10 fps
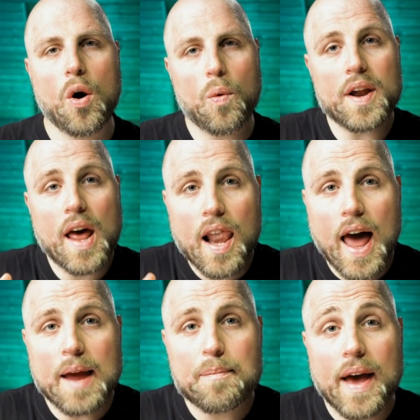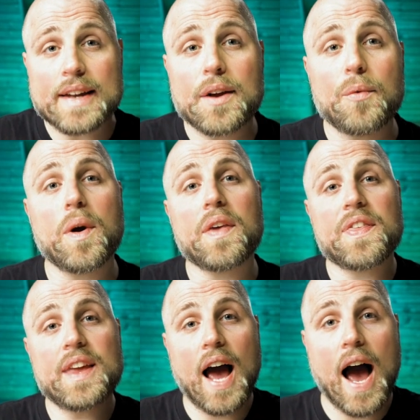What I like better with
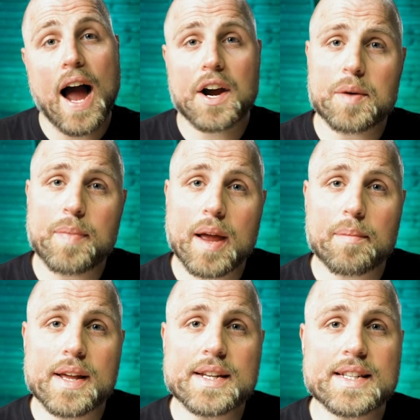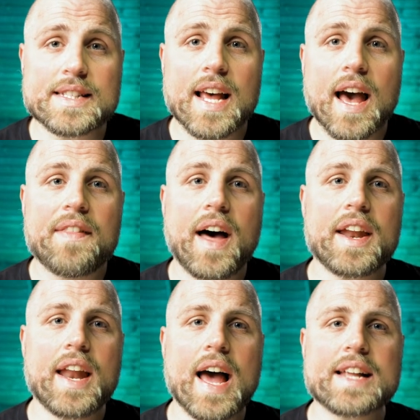the AQOR backplate is that
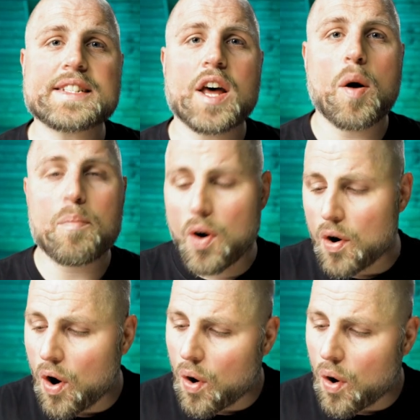it has more